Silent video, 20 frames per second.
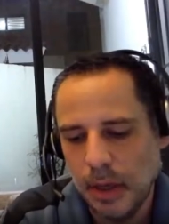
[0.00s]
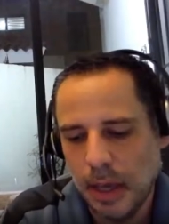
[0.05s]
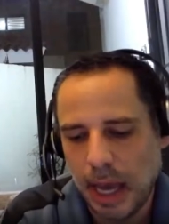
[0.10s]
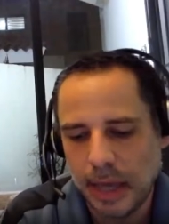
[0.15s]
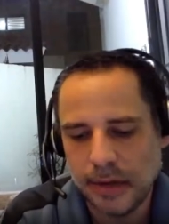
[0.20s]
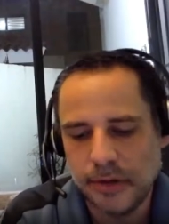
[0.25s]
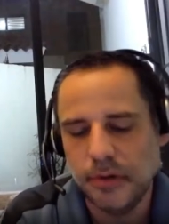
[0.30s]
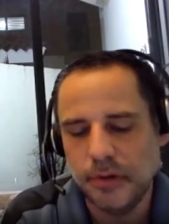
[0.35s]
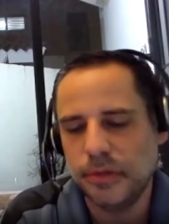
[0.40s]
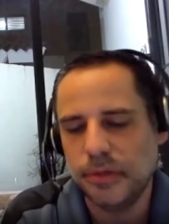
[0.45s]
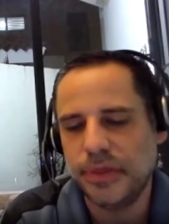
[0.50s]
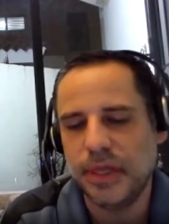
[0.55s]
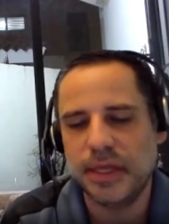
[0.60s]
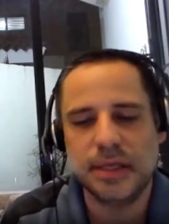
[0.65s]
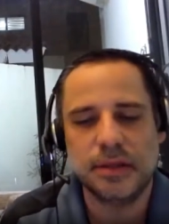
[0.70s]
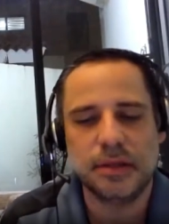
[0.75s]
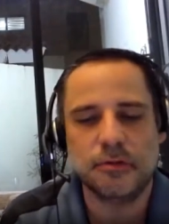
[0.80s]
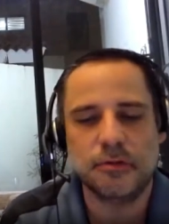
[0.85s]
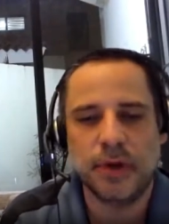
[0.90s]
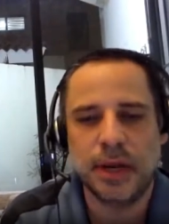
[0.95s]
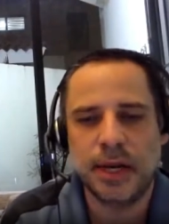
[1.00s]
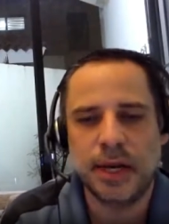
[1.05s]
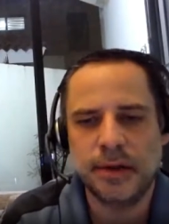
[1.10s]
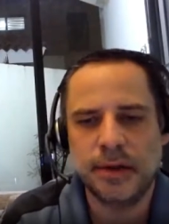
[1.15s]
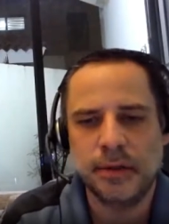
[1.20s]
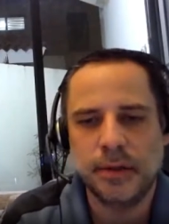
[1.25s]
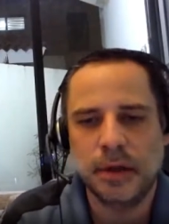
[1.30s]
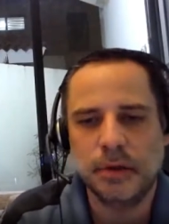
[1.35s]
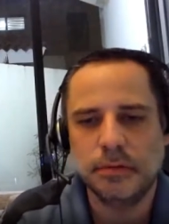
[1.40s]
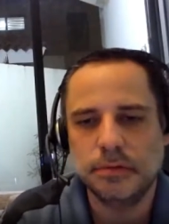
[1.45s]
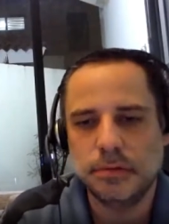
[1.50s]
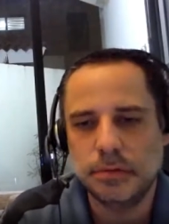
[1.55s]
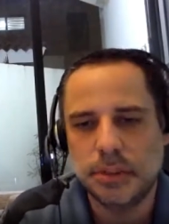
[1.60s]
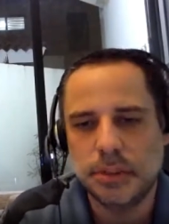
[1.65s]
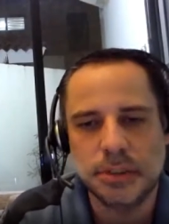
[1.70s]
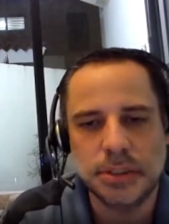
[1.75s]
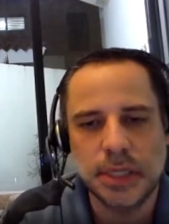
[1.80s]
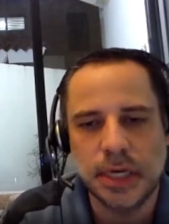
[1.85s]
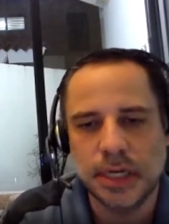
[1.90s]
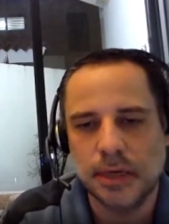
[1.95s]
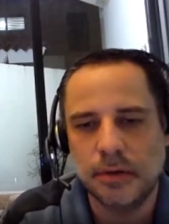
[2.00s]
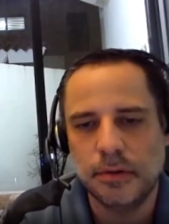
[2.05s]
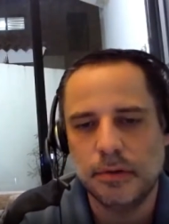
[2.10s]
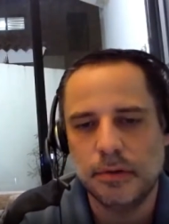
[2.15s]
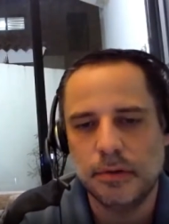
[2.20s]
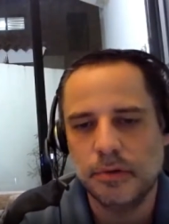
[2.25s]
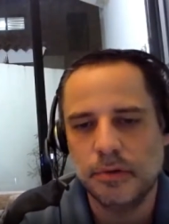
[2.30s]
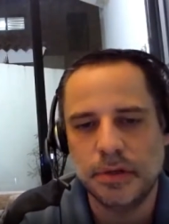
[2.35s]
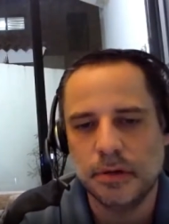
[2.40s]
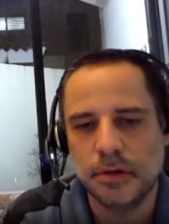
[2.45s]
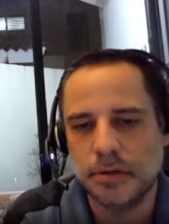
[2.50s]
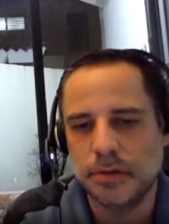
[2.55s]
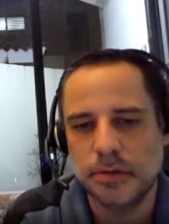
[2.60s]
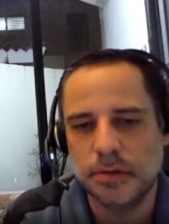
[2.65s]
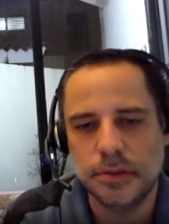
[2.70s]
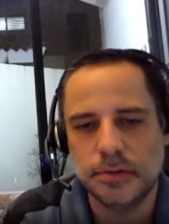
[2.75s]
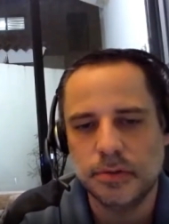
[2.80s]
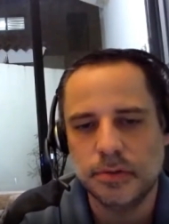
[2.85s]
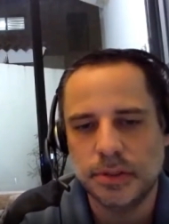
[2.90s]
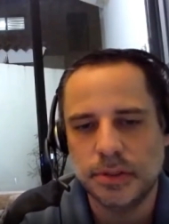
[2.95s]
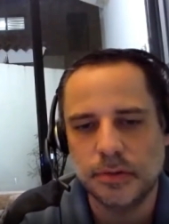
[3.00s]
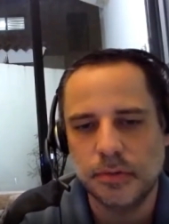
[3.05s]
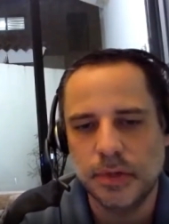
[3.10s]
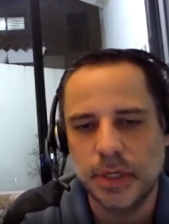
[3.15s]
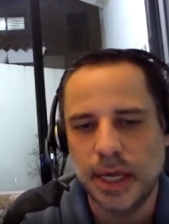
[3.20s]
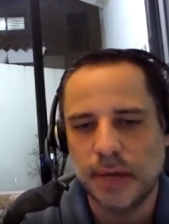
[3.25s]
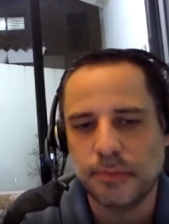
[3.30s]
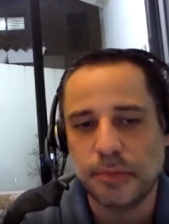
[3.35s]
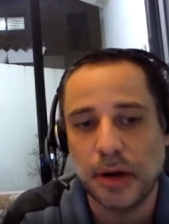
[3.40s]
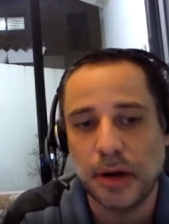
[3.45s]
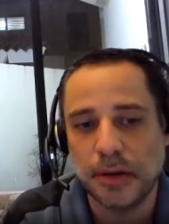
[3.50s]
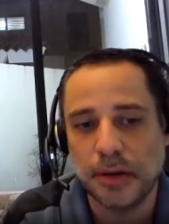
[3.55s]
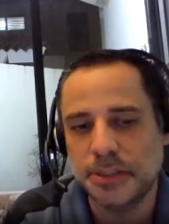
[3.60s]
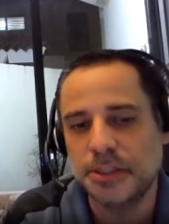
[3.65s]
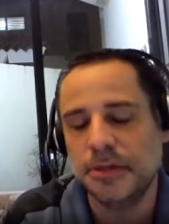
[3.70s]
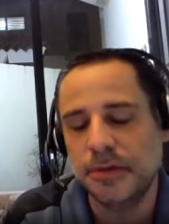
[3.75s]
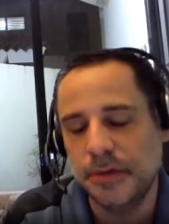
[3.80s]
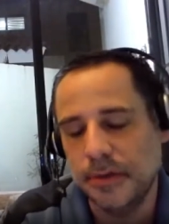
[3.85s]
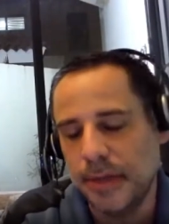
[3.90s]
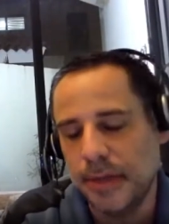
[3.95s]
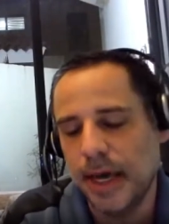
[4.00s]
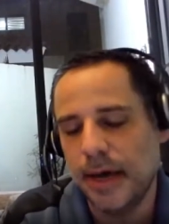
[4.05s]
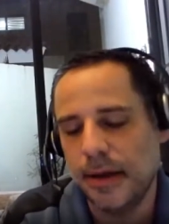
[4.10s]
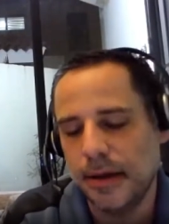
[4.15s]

I do think it's a great idea though to check in with your students once a week. I probably should do that.